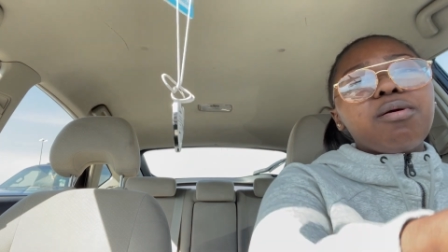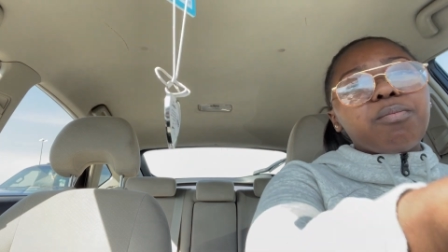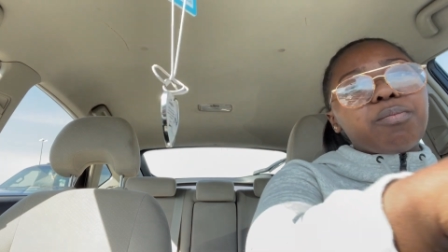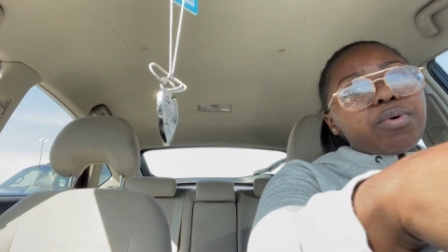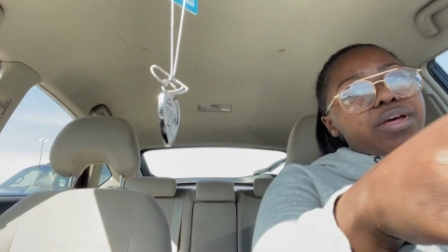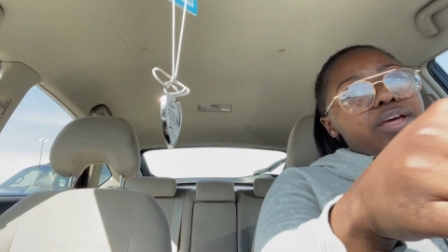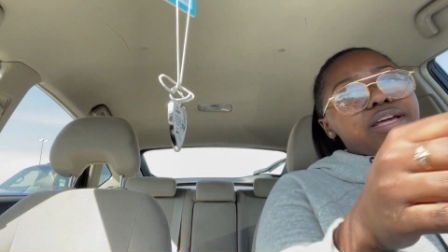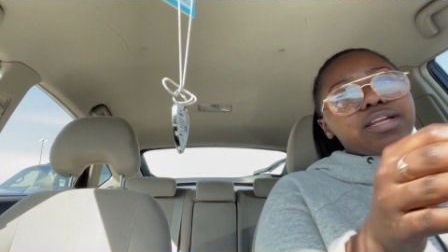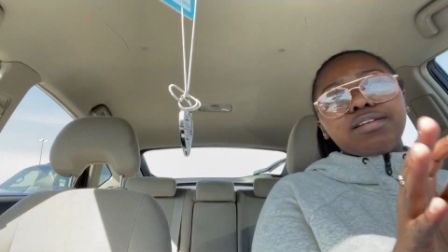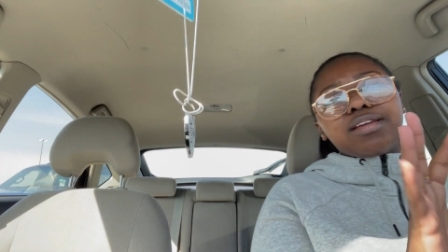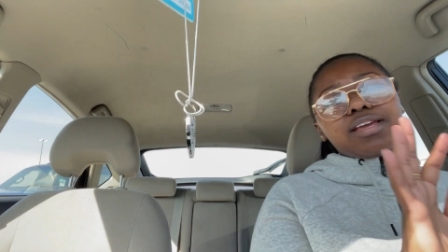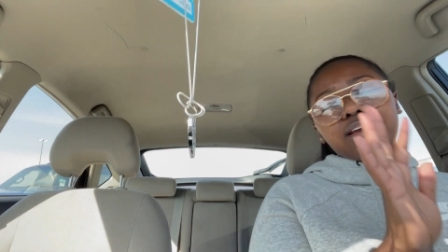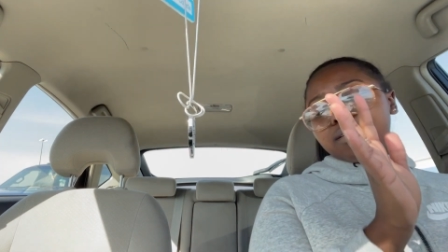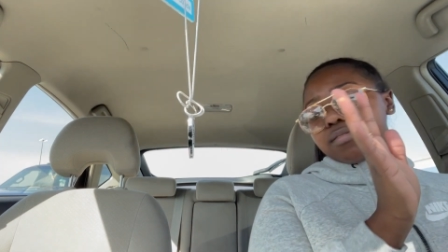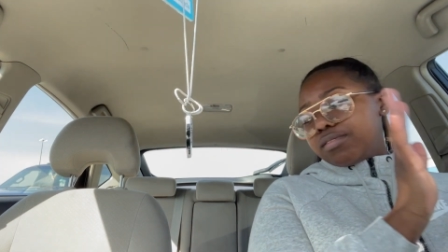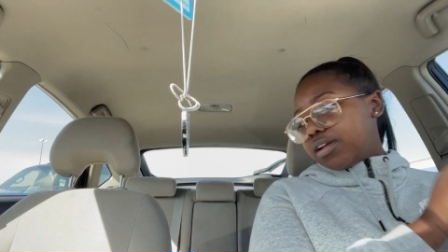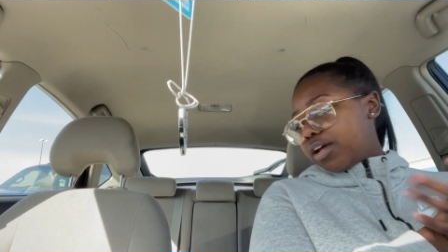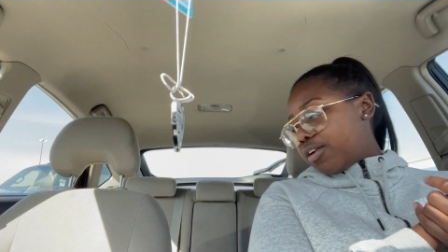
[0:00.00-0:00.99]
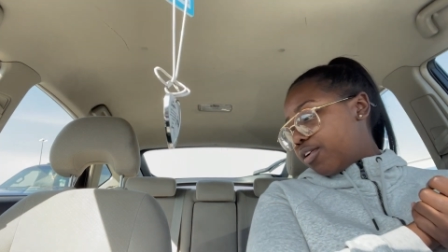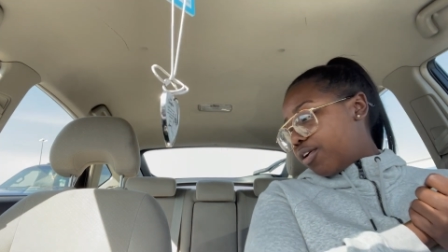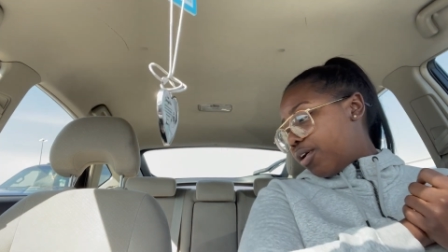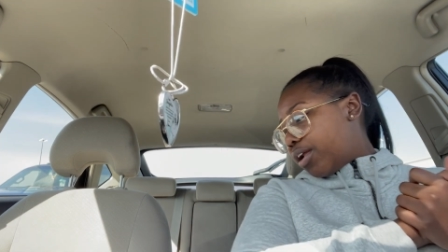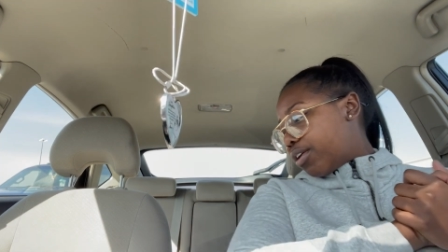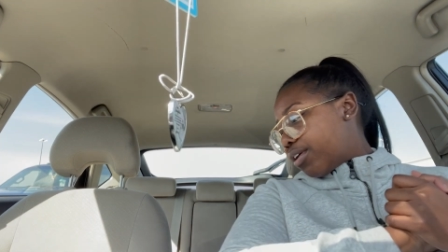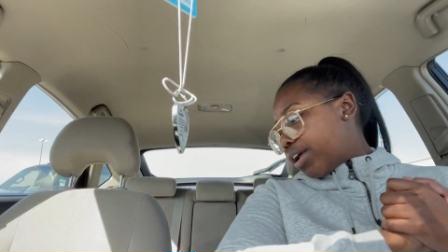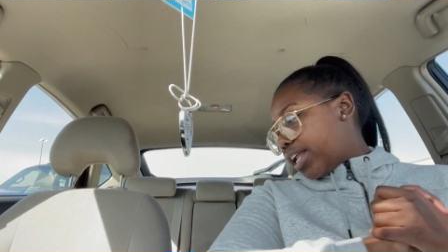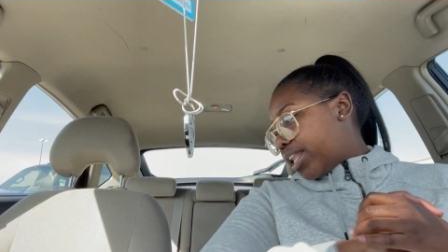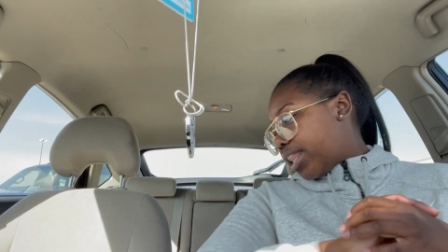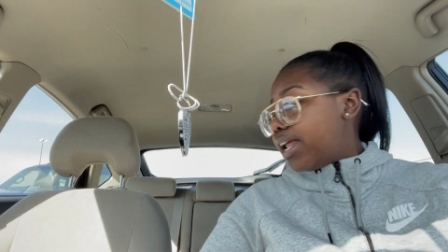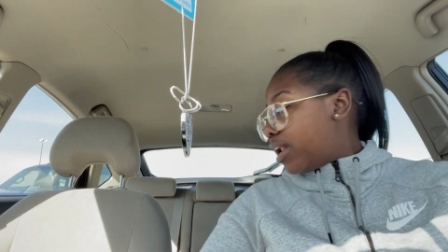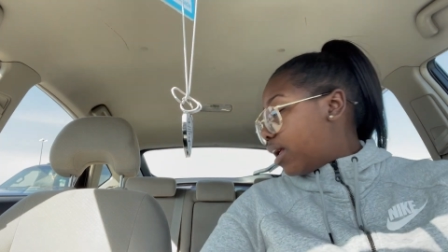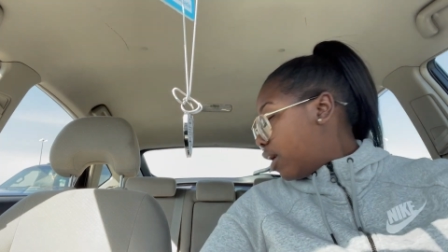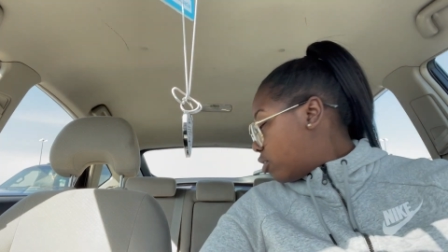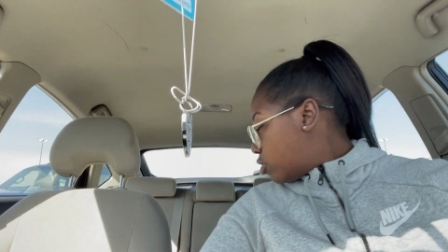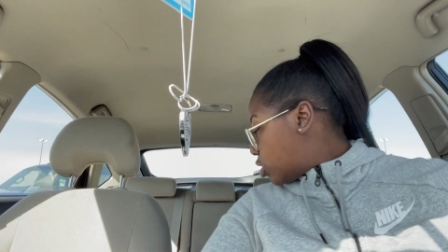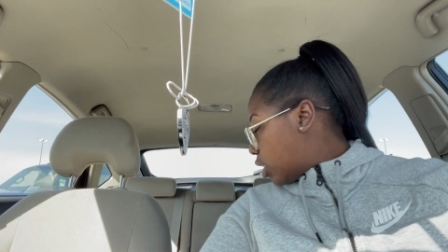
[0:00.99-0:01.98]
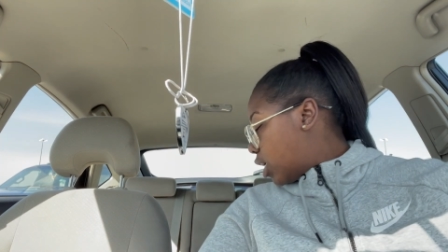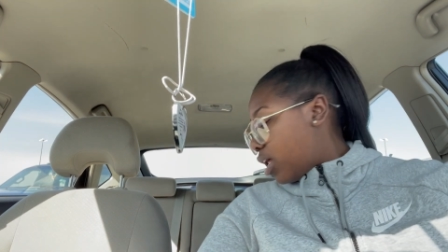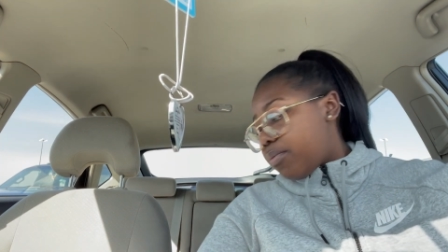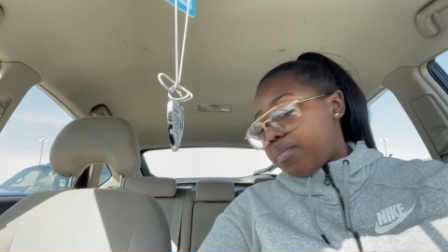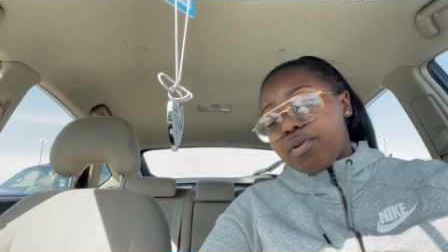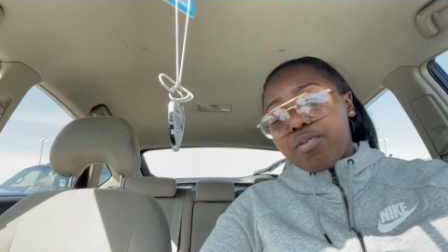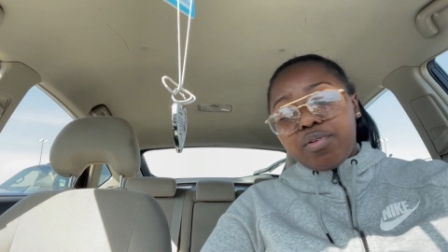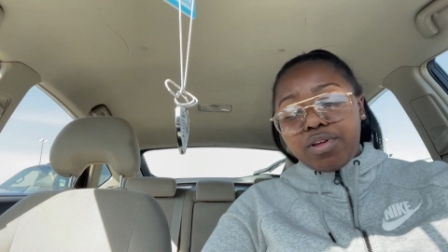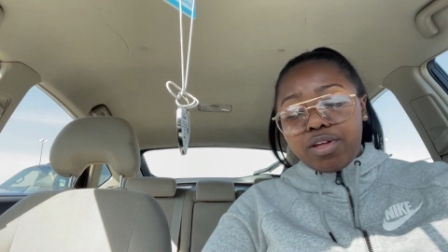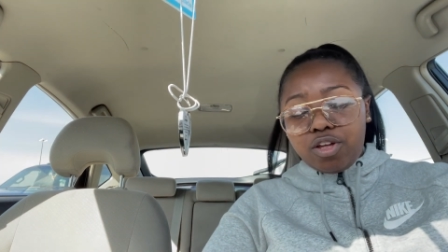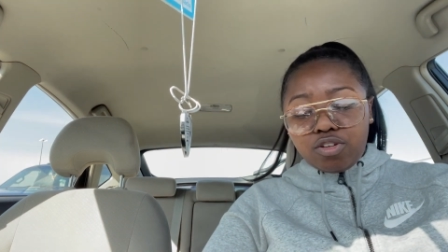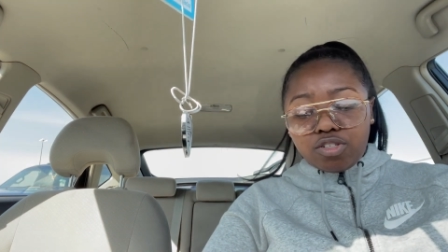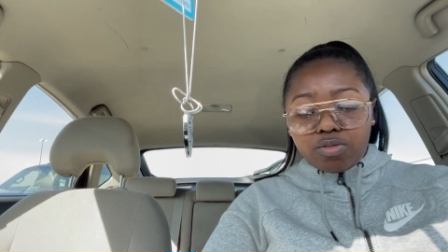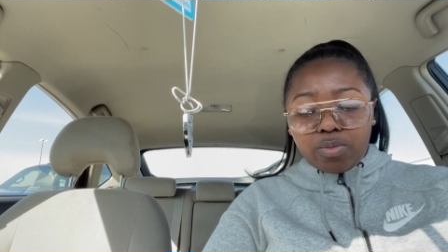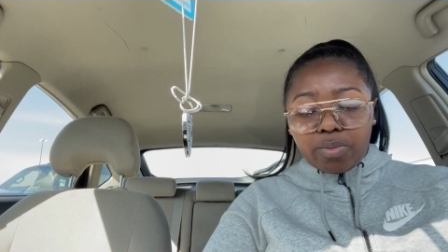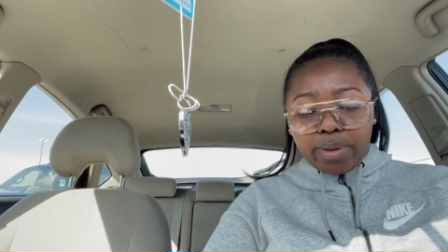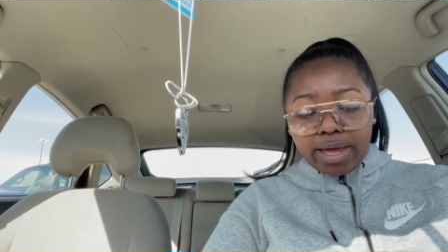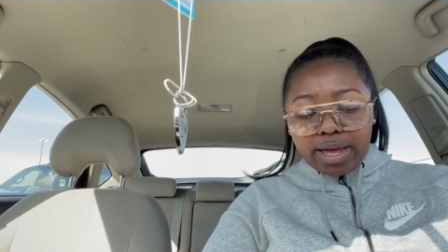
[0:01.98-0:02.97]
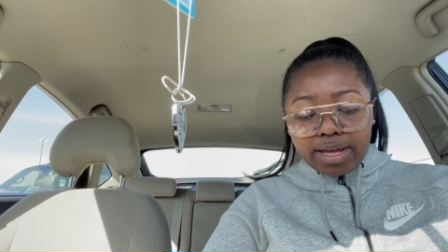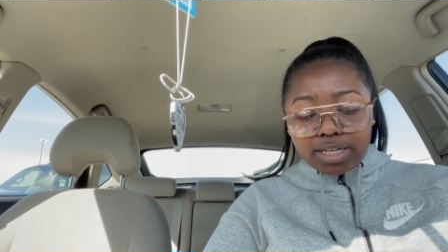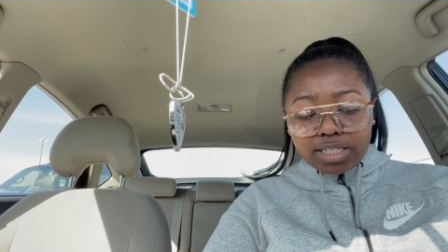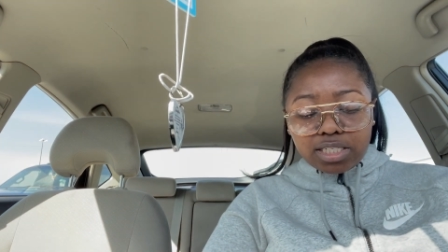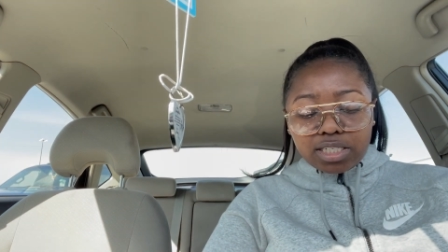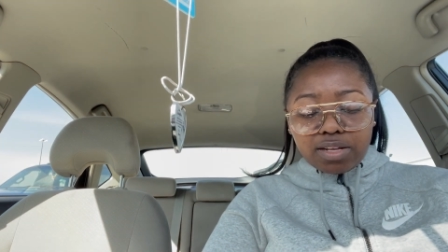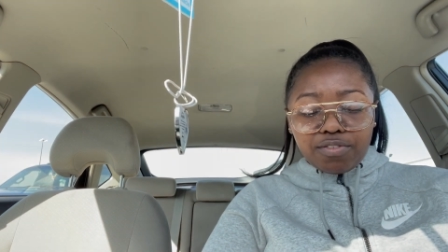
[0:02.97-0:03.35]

But yeah, I don't know, I don't get that. And I also got my reusable bags.